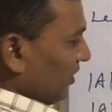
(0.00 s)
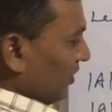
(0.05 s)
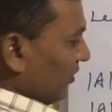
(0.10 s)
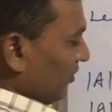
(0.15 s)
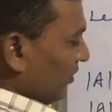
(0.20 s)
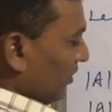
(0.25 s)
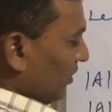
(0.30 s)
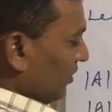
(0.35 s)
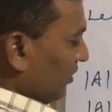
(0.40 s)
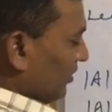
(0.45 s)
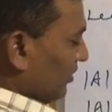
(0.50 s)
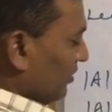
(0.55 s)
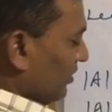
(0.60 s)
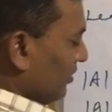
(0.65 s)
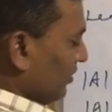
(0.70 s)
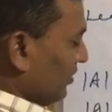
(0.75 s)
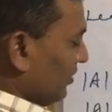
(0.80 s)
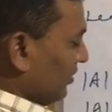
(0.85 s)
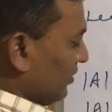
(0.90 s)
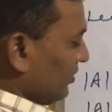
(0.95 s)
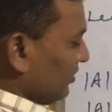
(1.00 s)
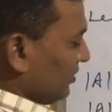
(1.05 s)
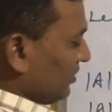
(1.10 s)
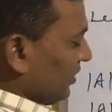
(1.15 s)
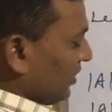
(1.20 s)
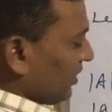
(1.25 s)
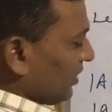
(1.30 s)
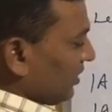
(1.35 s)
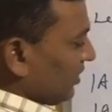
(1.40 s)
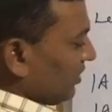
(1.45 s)
Now I got
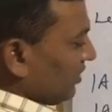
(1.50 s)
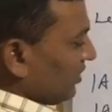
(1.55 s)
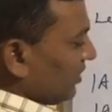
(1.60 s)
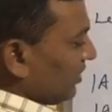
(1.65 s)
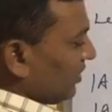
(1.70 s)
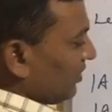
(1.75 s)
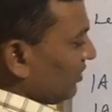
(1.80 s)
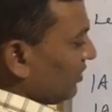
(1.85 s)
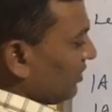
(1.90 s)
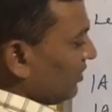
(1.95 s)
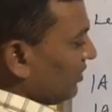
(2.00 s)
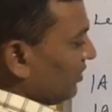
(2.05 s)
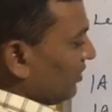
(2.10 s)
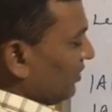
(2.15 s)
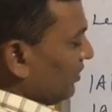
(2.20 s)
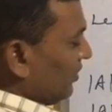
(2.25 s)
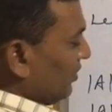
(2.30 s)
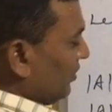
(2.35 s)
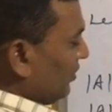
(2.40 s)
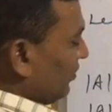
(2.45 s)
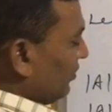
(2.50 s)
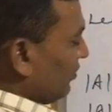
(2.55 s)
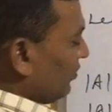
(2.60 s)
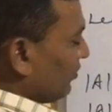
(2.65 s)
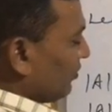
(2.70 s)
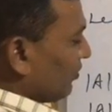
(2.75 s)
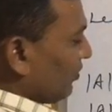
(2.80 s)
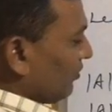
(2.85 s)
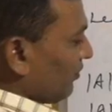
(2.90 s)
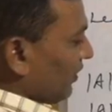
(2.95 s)
second
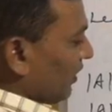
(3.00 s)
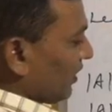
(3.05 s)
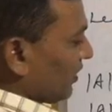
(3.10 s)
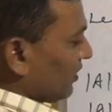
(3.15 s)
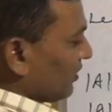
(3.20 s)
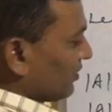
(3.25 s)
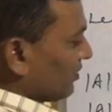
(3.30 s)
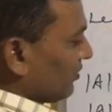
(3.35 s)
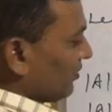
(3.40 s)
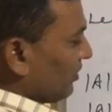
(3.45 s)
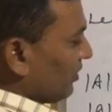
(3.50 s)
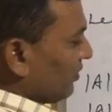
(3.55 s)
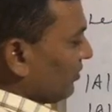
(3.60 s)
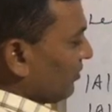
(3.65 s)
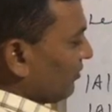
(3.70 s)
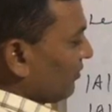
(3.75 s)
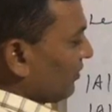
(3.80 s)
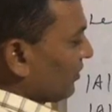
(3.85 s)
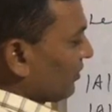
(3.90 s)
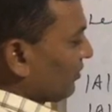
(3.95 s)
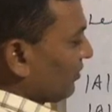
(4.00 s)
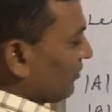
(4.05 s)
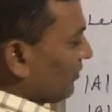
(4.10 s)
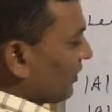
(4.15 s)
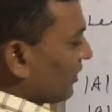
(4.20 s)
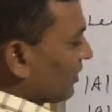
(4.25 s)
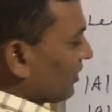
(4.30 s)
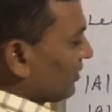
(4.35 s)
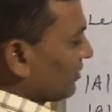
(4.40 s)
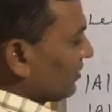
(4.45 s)
row cofactors. Now I will go for
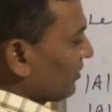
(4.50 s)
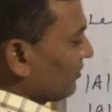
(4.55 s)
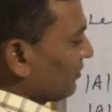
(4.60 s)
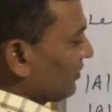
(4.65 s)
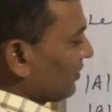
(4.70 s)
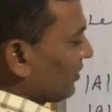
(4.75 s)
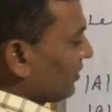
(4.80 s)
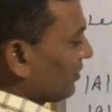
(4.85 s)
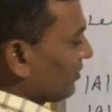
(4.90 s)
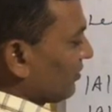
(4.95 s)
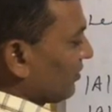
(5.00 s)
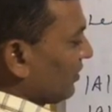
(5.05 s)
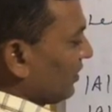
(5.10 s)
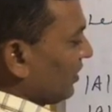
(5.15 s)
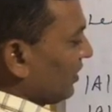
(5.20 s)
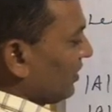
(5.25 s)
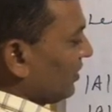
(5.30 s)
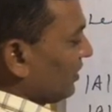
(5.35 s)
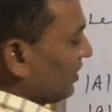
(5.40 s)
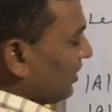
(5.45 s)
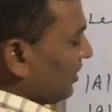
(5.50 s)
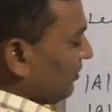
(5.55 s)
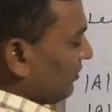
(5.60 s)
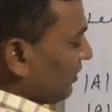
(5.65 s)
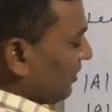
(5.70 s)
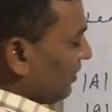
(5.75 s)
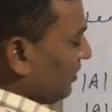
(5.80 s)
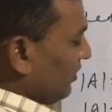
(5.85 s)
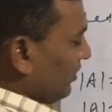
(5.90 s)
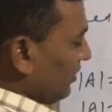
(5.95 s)
cofactors of third row,
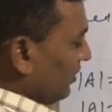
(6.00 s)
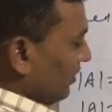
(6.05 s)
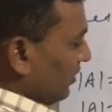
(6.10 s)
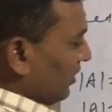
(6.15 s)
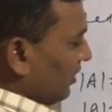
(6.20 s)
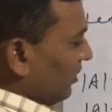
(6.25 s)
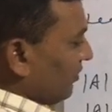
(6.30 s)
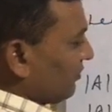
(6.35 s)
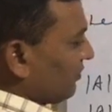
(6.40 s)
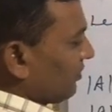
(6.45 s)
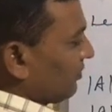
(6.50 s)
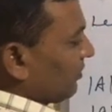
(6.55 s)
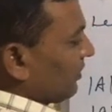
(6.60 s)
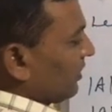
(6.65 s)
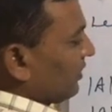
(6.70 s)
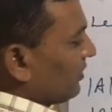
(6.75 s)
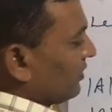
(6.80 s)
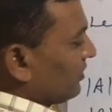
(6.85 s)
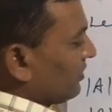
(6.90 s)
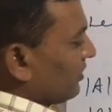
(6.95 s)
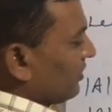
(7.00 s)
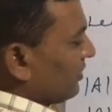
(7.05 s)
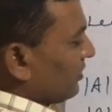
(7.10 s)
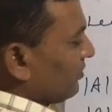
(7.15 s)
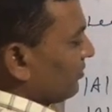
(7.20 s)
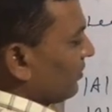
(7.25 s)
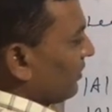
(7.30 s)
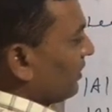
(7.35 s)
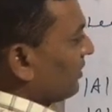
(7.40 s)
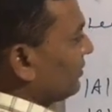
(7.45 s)
A31. After minus it
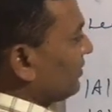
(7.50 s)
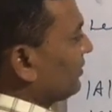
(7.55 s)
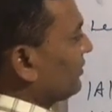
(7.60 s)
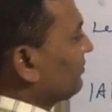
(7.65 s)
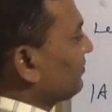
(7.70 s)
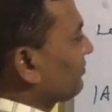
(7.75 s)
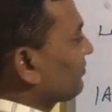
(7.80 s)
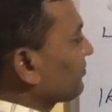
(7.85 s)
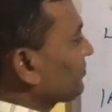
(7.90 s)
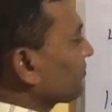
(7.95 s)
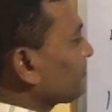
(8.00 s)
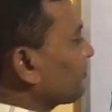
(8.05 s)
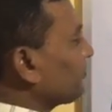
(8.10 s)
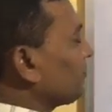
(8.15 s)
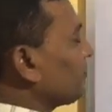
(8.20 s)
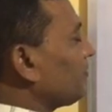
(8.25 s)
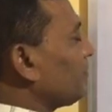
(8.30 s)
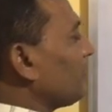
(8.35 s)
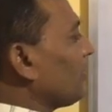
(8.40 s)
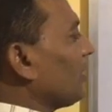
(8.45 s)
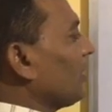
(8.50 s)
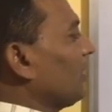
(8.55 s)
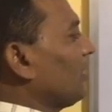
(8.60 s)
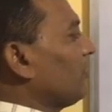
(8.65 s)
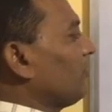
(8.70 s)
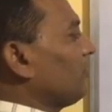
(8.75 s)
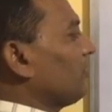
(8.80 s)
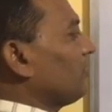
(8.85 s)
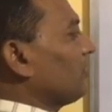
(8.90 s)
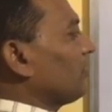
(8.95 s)
is plus.
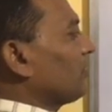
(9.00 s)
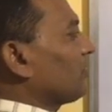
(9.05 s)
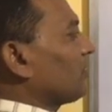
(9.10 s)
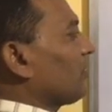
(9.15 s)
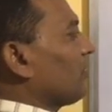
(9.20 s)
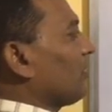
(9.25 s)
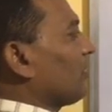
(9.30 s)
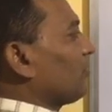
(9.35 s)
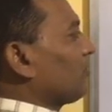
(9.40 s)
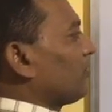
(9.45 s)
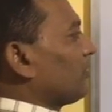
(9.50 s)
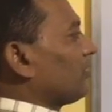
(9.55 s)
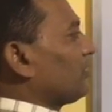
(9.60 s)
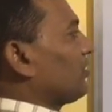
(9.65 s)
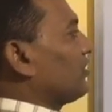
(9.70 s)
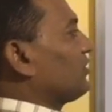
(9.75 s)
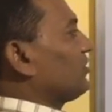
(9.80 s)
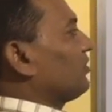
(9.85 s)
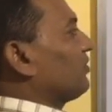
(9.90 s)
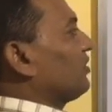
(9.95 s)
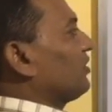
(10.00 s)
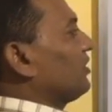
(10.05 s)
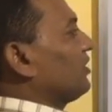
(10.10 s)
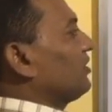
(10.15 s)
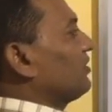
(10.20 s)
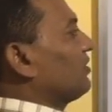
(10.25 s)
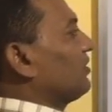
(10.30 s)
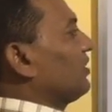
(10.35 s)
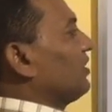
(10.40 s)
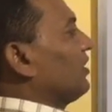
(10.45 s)
Leaving this column and this row, it
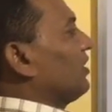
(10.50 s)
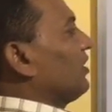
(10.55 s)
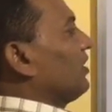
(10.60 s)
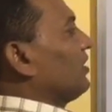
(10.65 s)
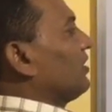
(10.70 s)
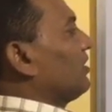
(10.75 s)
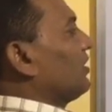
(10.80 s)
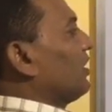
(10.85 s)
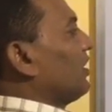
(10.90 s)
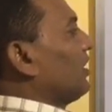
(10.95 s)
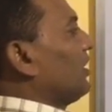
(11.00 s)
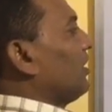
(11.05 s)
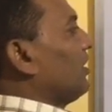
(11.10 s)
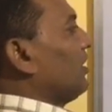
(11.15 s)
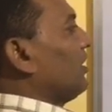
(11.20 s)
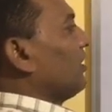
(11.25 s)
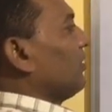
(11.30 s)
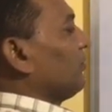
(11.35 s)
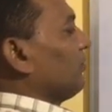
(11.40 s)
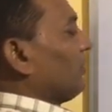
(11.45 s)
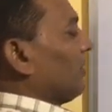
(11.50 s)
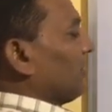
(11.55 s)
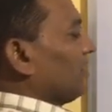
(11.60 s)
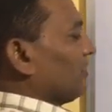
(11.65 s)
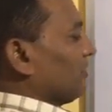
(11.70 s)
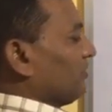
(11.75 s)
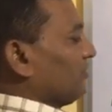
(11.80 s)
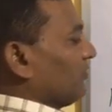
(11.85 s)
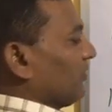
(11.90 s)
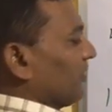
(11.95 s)
is 3
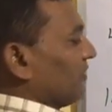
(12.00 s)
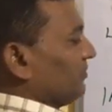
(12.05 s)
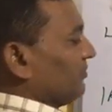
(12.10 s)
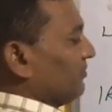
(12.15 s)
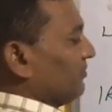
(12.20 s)
minus 1.